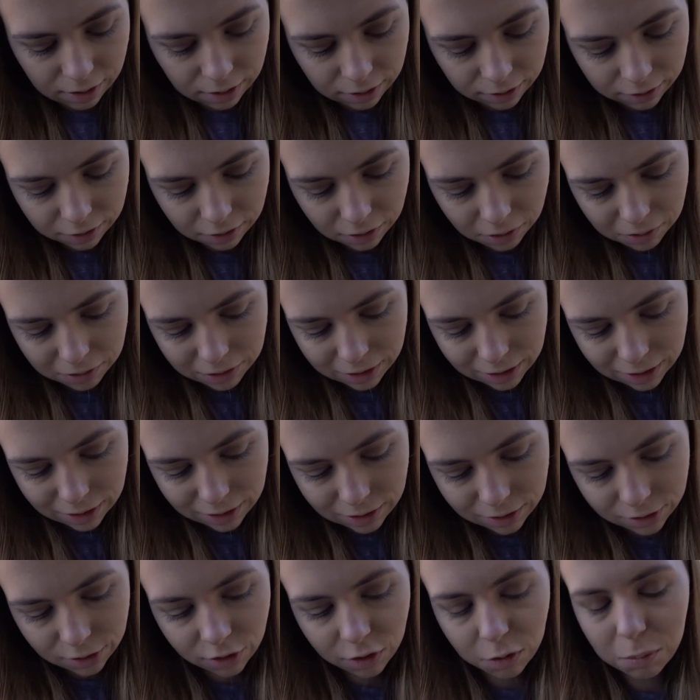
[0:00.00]
So uh,
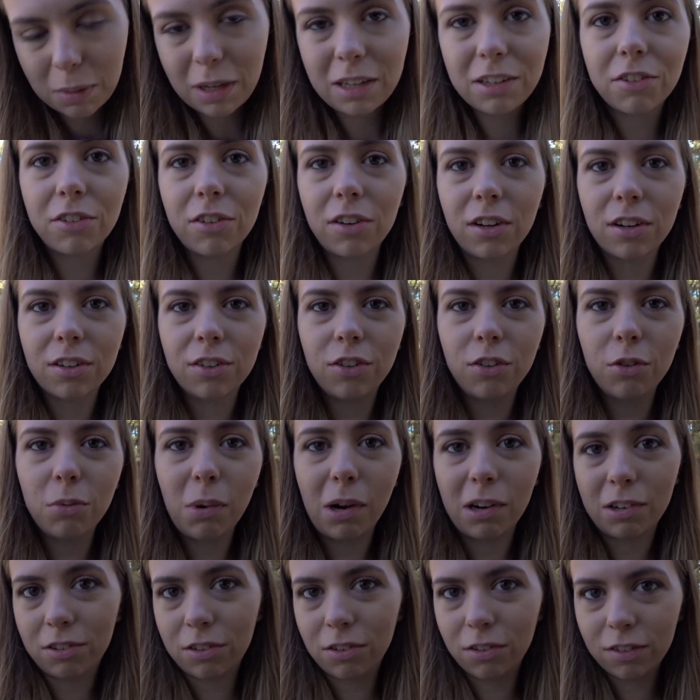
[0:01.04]
just make sure to
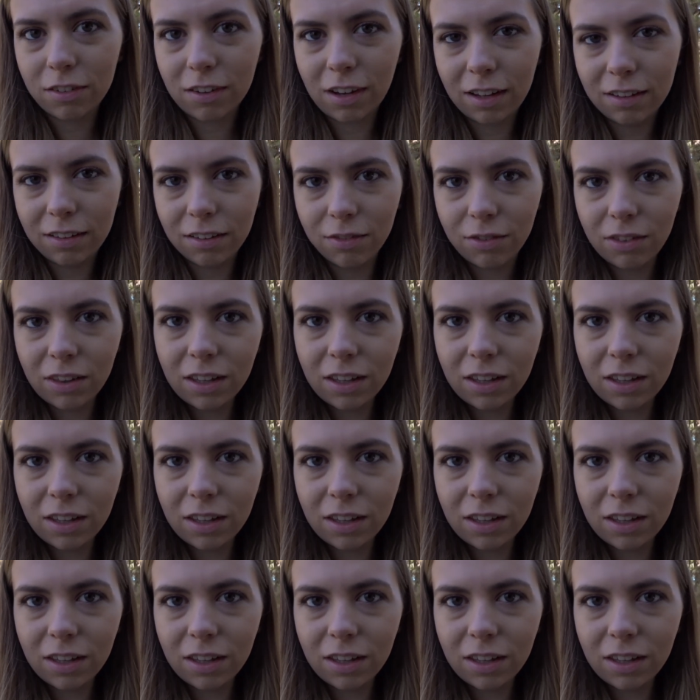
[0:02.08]
watch those kinds of